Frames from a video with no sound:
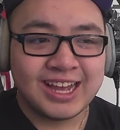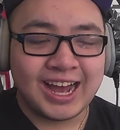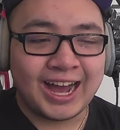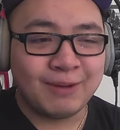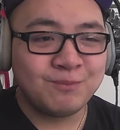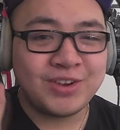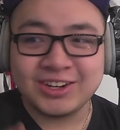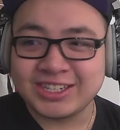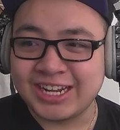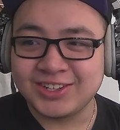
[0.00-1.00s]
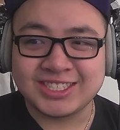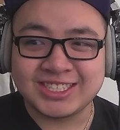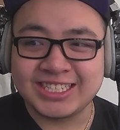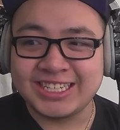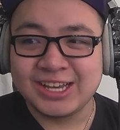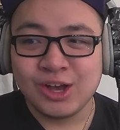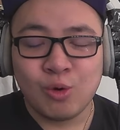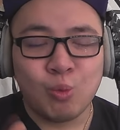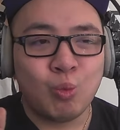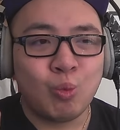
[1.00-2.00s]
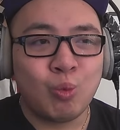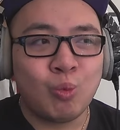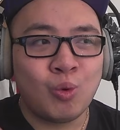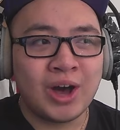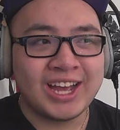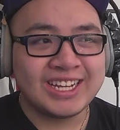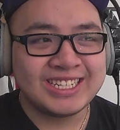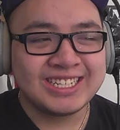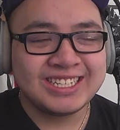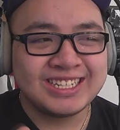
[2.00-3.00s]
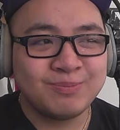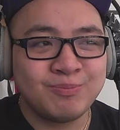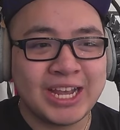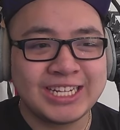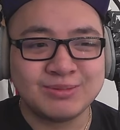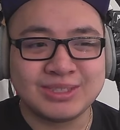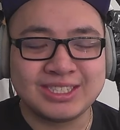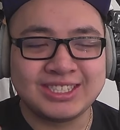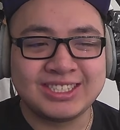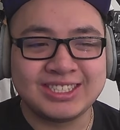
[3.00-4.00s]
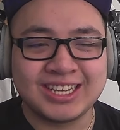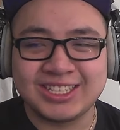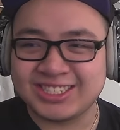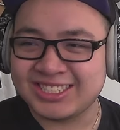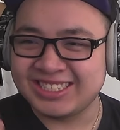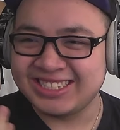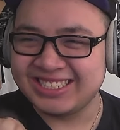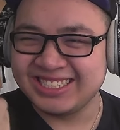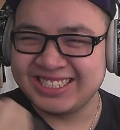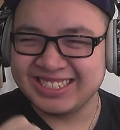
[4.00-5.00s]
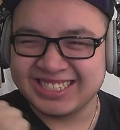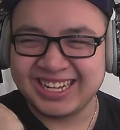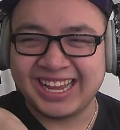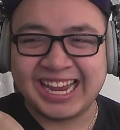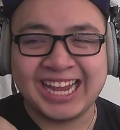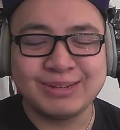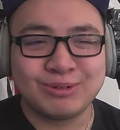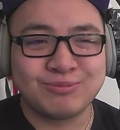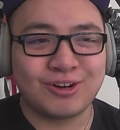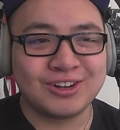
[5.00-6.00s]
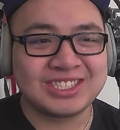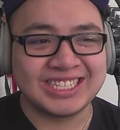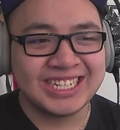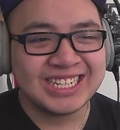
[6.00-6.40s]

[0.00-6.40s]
I'm very curious to see what made him such a hateable person.